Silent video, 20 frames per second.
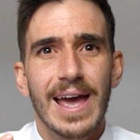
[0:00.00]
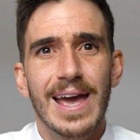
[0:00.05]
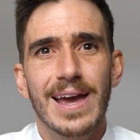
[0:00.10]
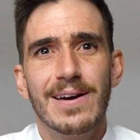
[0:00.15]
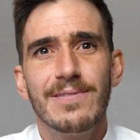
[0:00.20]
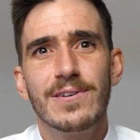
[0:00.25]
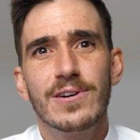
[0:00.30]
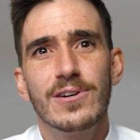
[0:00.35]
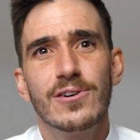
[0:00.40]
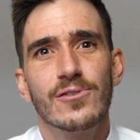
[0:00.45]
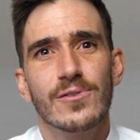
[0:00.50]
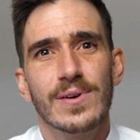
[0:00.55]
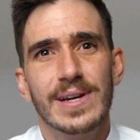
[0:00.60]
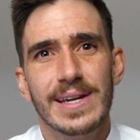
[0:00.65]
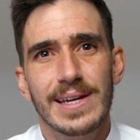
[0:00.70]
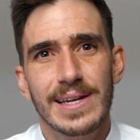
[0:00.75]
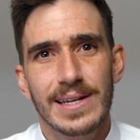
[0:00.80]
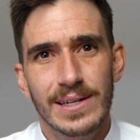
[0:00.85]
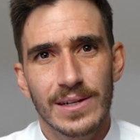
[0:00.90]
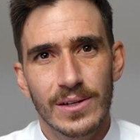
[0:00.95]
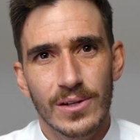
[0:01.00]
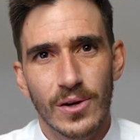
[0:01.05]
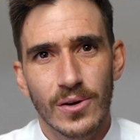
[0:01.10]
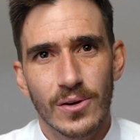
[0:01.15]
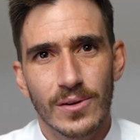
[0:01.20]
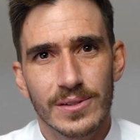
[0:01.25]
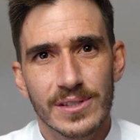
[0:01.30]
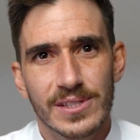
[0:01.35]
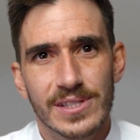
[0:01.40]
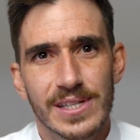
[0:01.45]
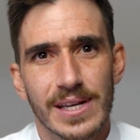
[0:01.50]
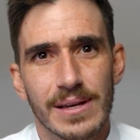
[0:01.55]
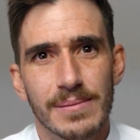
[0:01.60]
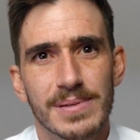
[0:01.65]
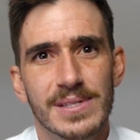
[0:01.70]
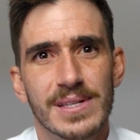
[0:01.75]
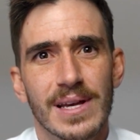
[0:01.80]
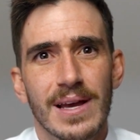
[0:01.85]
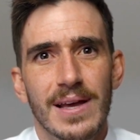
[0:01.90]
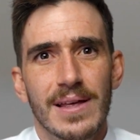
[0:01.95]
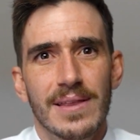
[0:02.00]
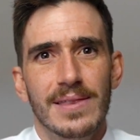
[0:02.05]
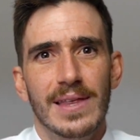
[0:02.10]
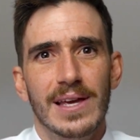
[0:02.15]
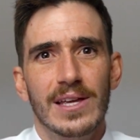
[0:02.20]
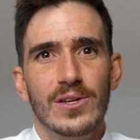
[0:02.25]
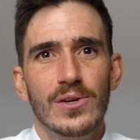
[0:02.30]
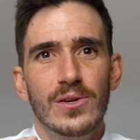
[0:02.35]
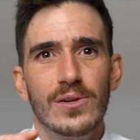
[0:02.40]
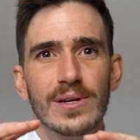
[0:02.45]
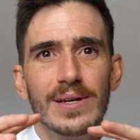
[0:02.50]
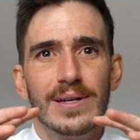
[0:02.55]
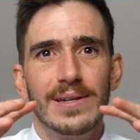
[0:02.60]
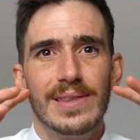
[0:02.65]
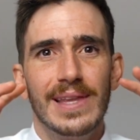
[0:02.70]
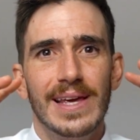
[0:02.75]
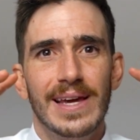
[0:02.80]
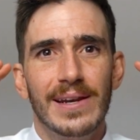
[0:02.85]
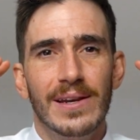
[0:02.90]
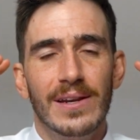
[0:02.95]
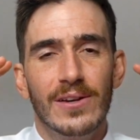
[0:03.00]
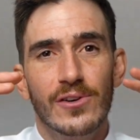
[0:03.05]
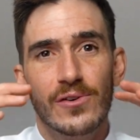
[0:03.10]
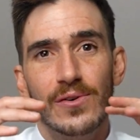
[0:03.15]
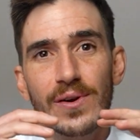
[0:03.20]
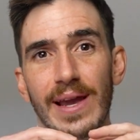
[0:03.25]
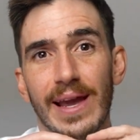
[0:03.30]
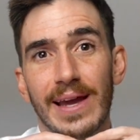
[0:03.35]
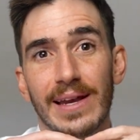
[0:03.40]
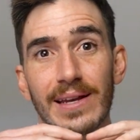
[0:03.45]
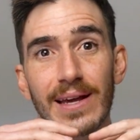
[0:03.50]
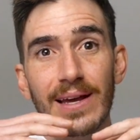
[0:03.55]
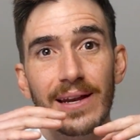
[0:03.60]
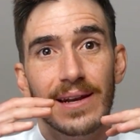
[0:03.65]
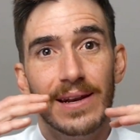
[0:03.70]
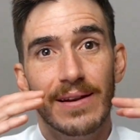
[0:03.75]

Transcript: evergreen concepts that you can then create